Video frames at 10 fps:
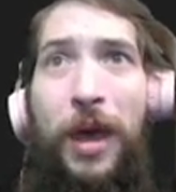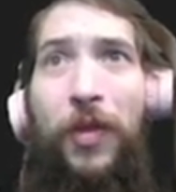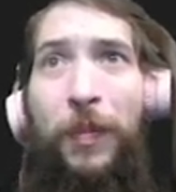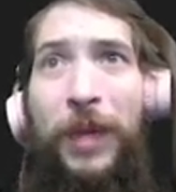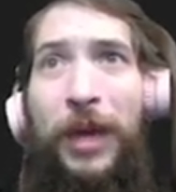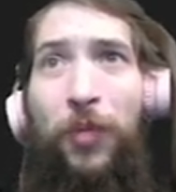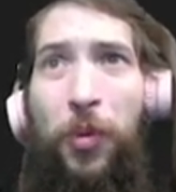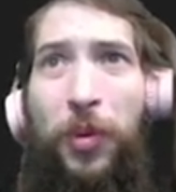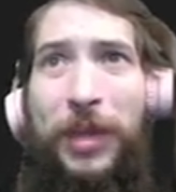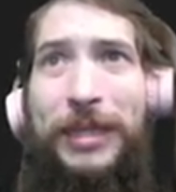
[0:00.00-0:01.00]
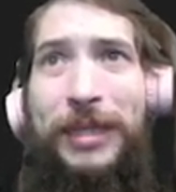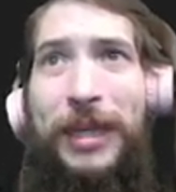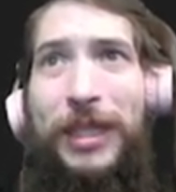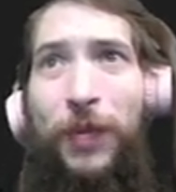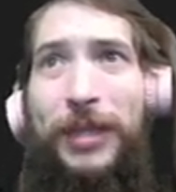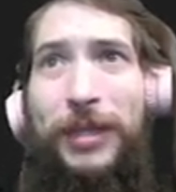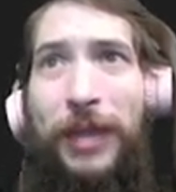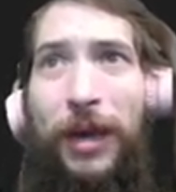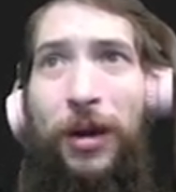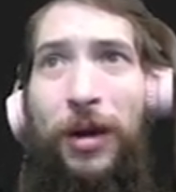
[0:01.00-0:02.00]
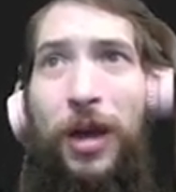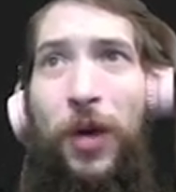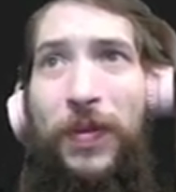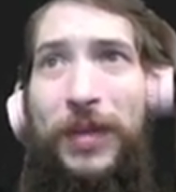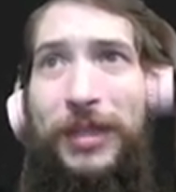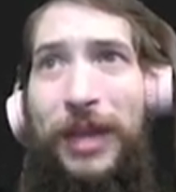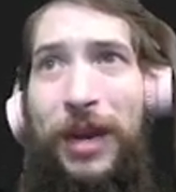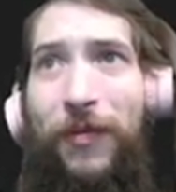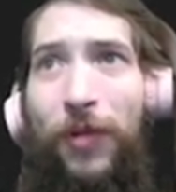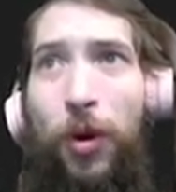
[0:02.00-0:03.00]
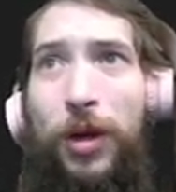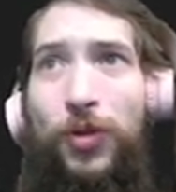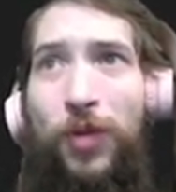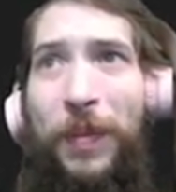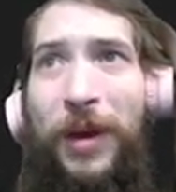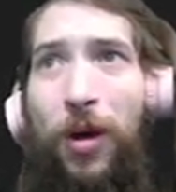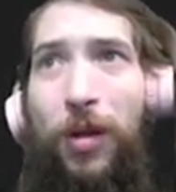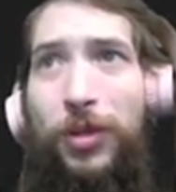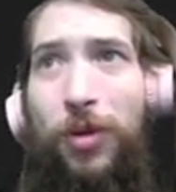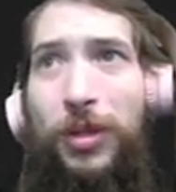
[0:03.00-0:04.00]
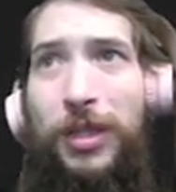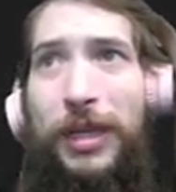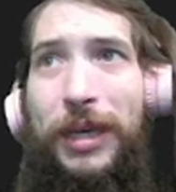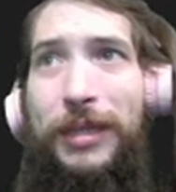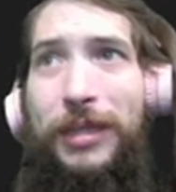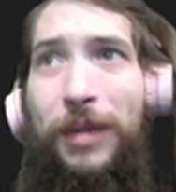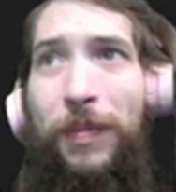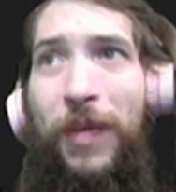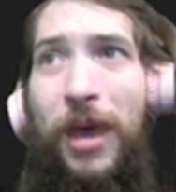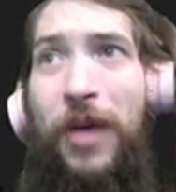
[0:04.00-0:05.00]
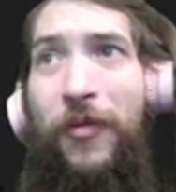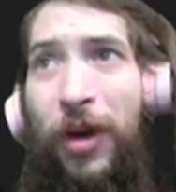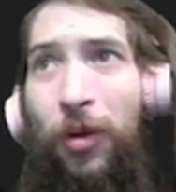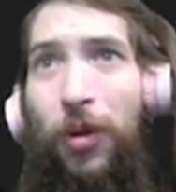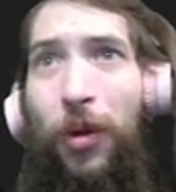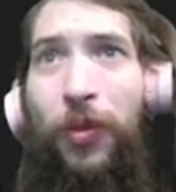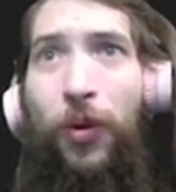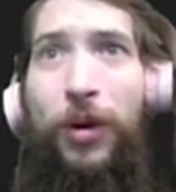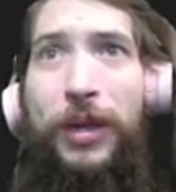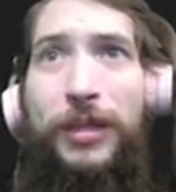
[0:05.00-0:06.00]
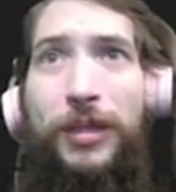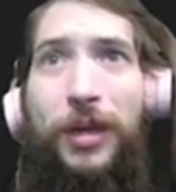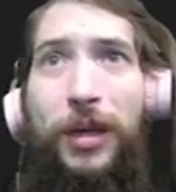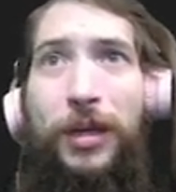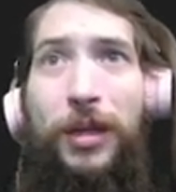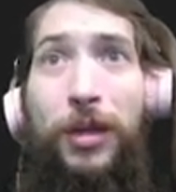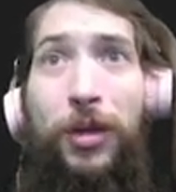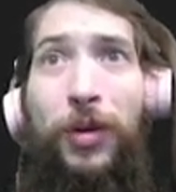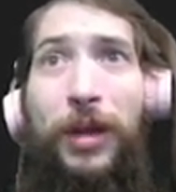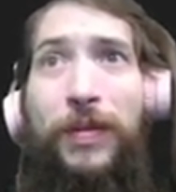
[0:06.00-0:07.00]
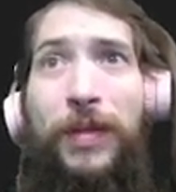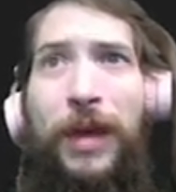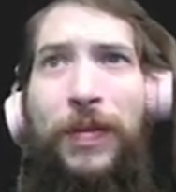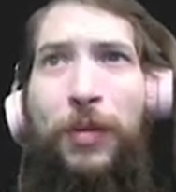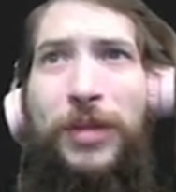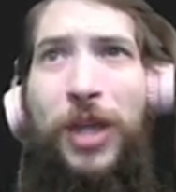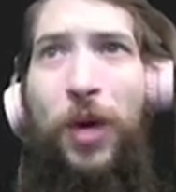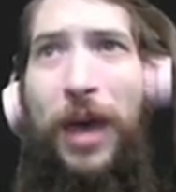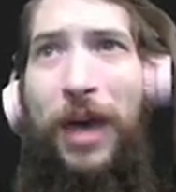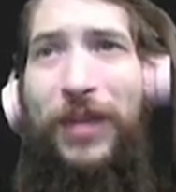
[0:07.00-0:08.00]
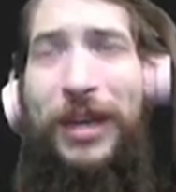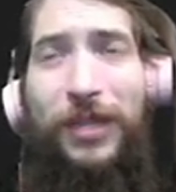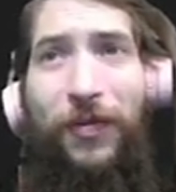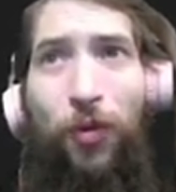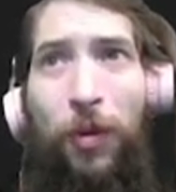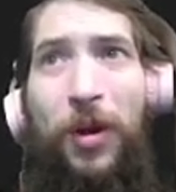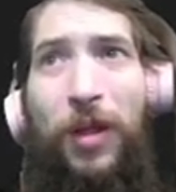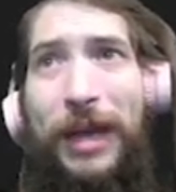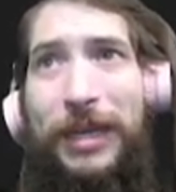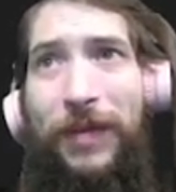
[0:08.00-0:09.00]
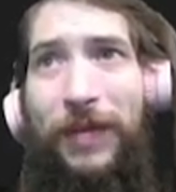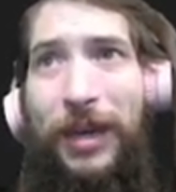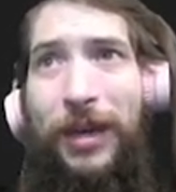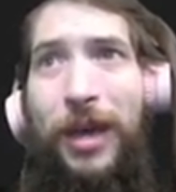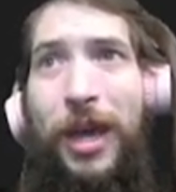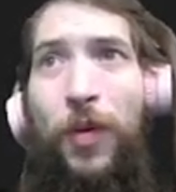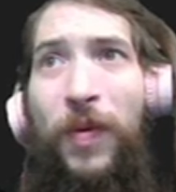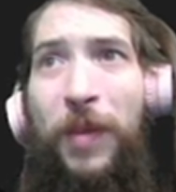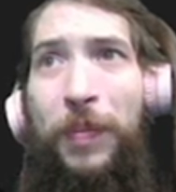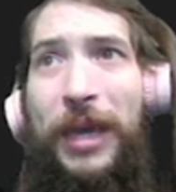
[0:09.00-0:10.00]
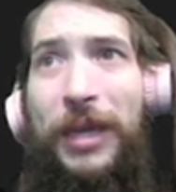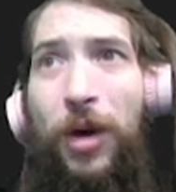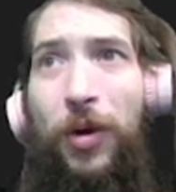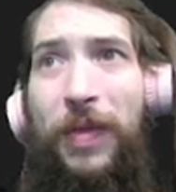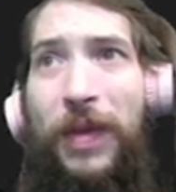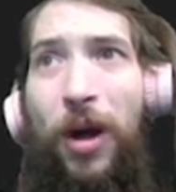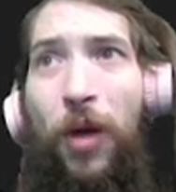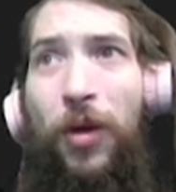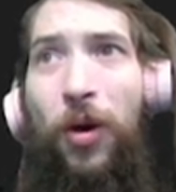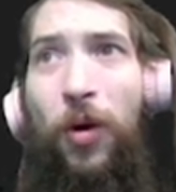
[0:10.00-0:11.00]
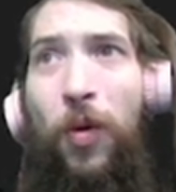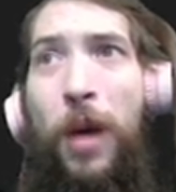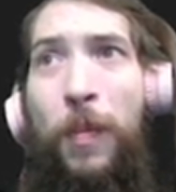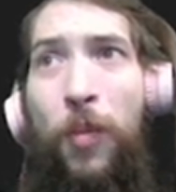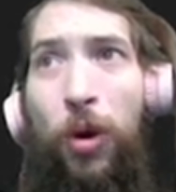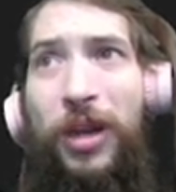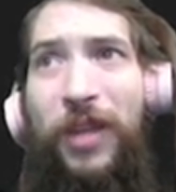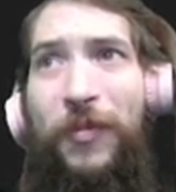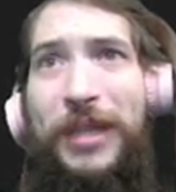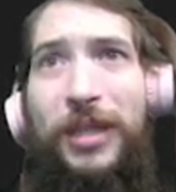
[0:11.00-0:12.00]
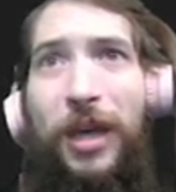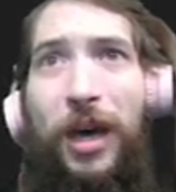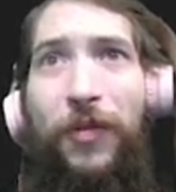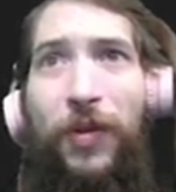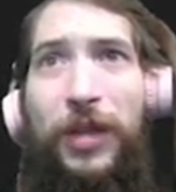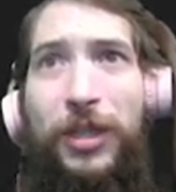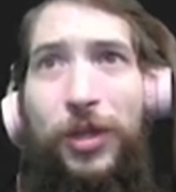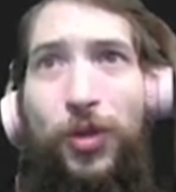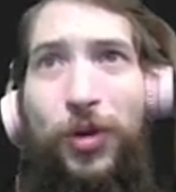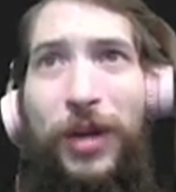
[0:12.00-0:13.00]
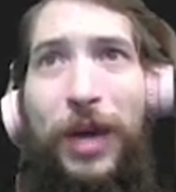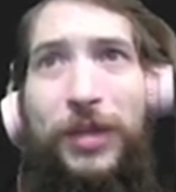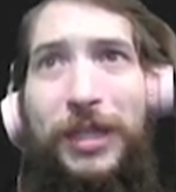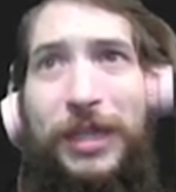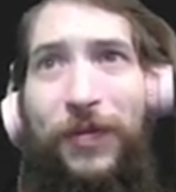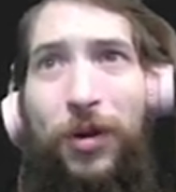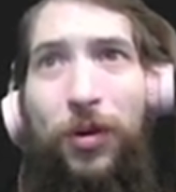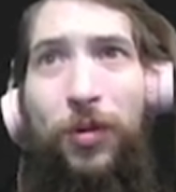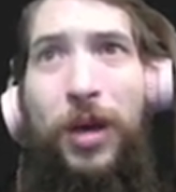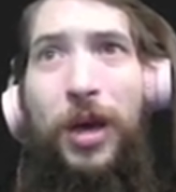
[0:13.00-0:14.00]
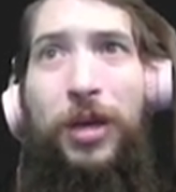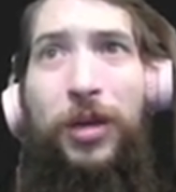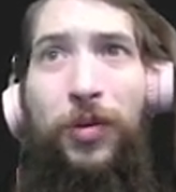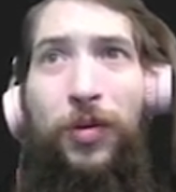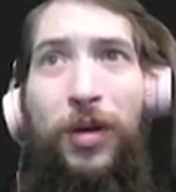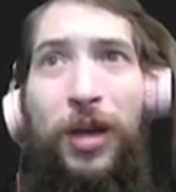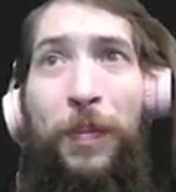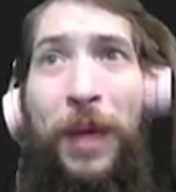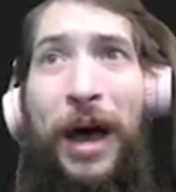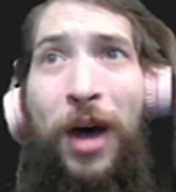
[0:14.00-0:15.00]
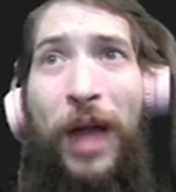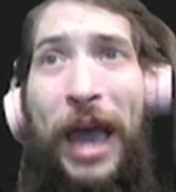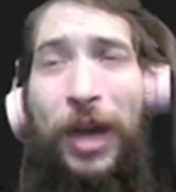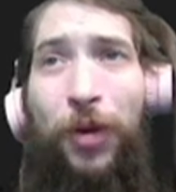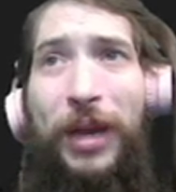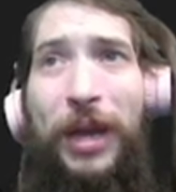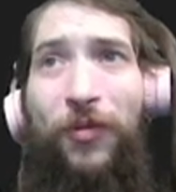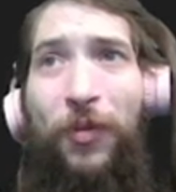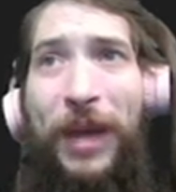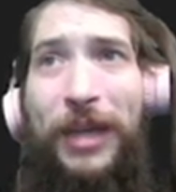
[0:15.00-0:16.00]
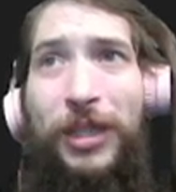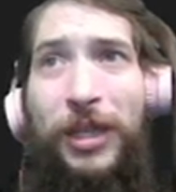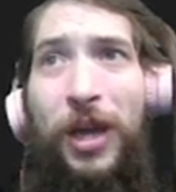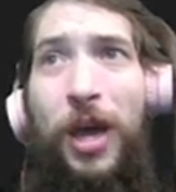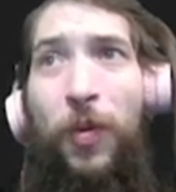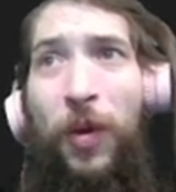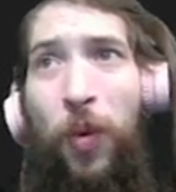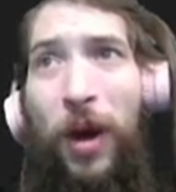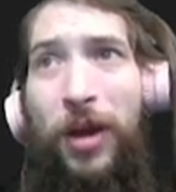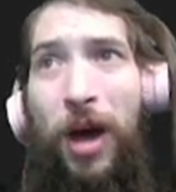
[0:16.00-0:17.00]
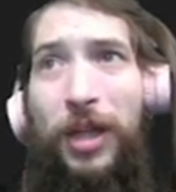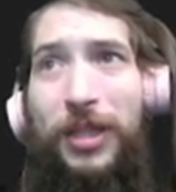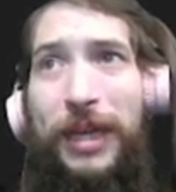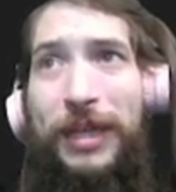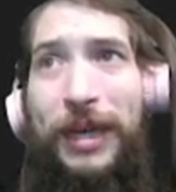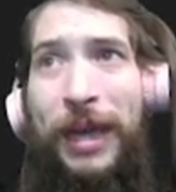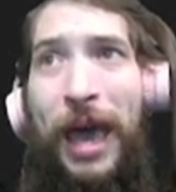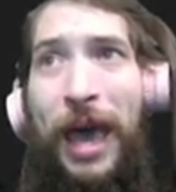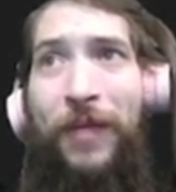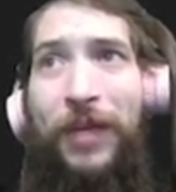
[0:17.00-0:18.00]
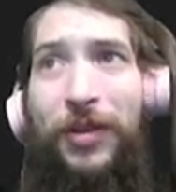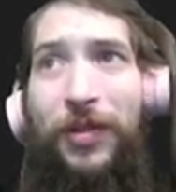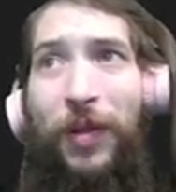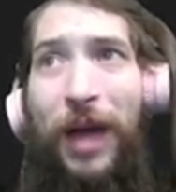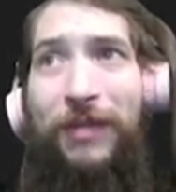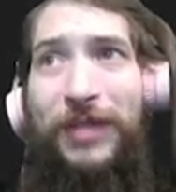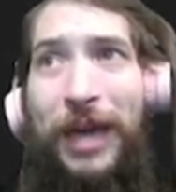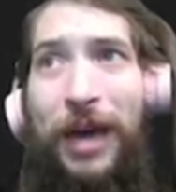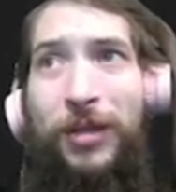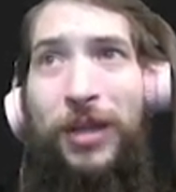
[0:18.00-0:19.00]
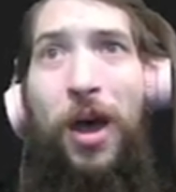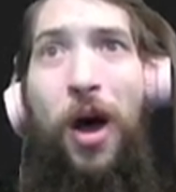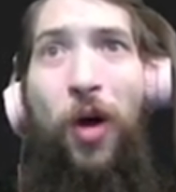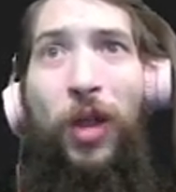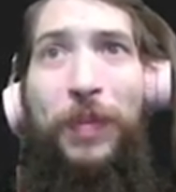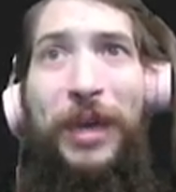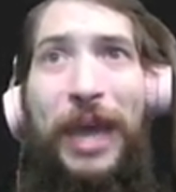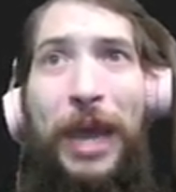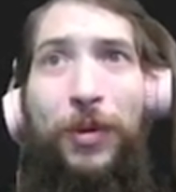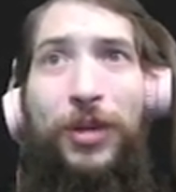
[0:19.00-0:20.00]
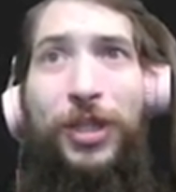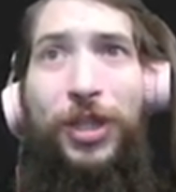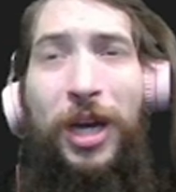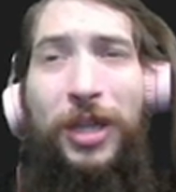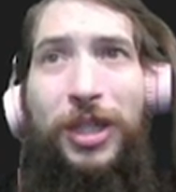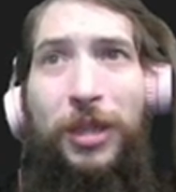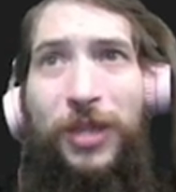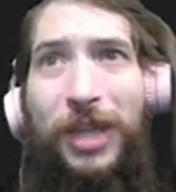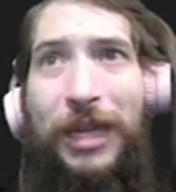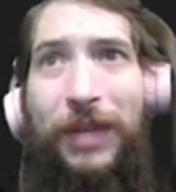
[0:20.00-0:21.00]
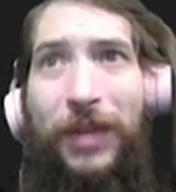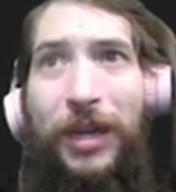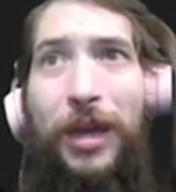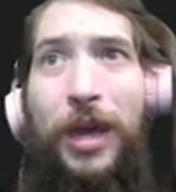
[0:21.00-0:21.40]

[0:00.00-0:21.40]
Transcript: The men were released 6 weeks later, with the state of Florida dropping all charges against them. Federal authorities concluded that there was no evidence of criminal activity, with it being noted that although more could have been done for the children, it was difficult to compile accurate information with what knowledge they did have into the lifestyles, only being able to judge subjectively.